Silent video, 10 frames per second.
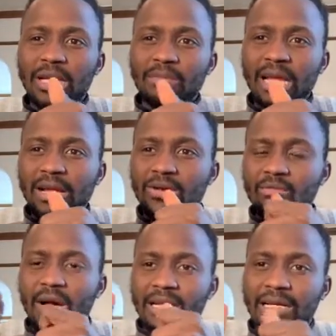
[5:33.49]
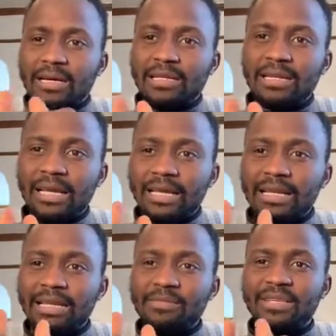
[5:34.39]
I'm like, oh my god, like
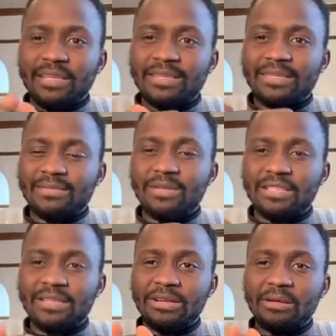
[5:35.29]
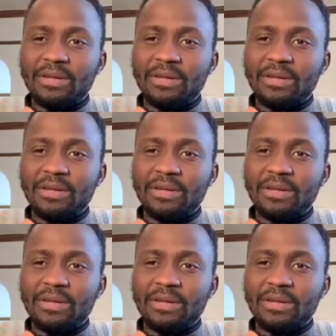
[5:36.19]
let me eat this person up.